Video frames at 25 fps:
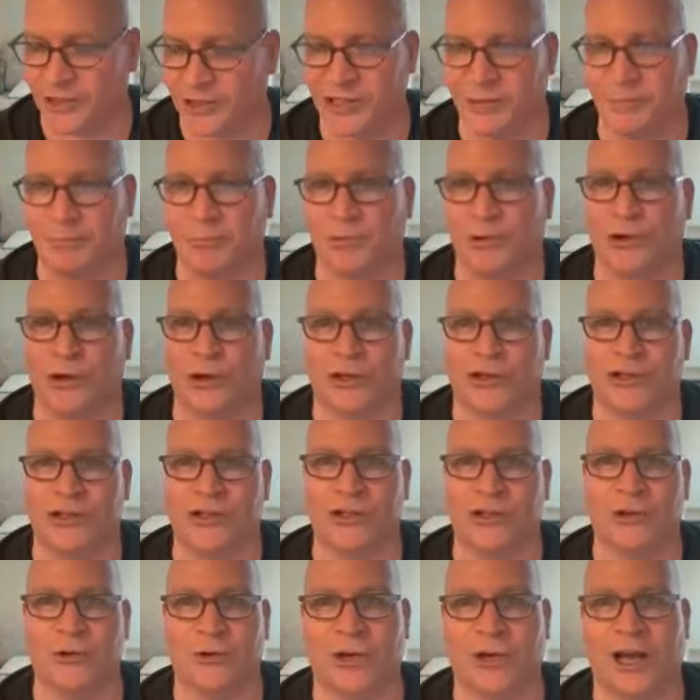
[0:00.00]
reggie
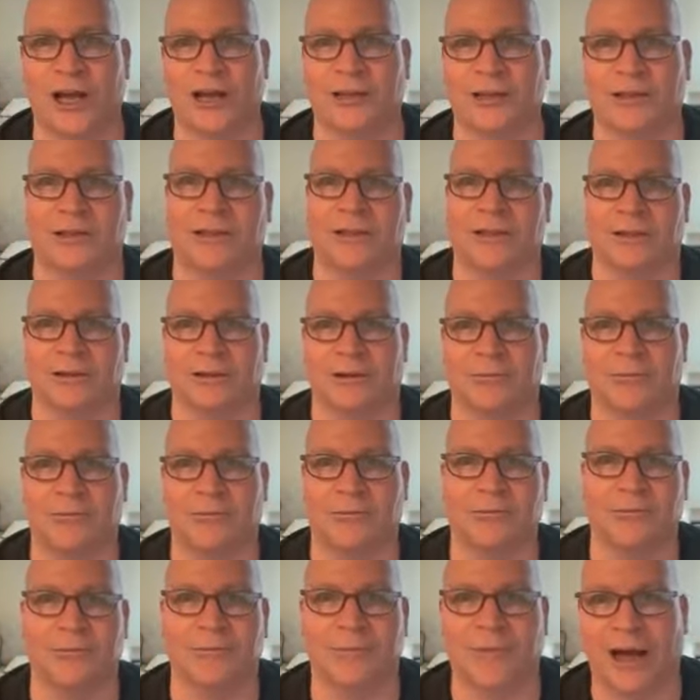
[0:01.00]
bush who got the
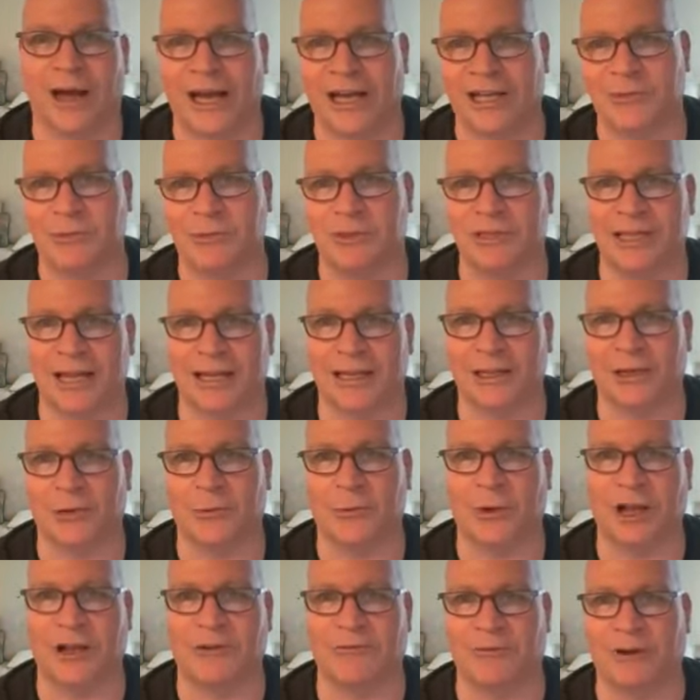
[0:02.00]
heisman taken
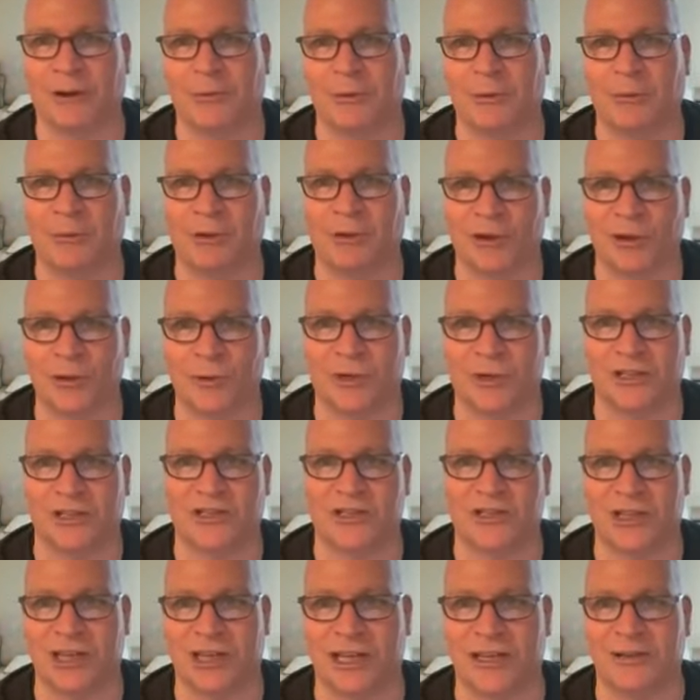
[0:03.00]
away from him at
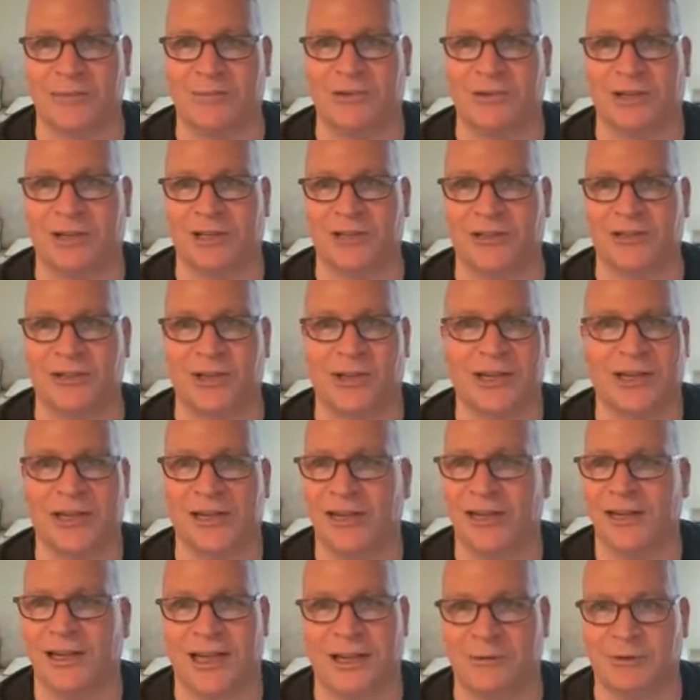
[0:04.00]
usc because
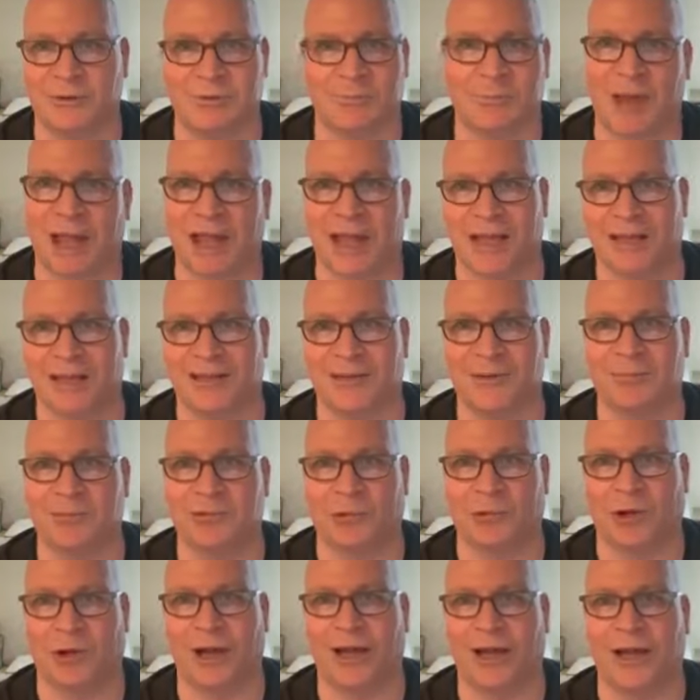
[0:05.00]
he was paid to
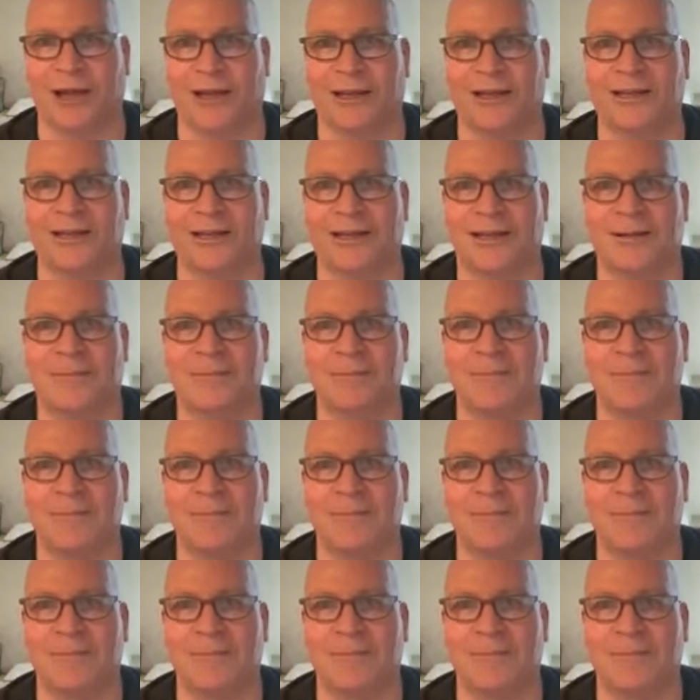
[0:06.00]
play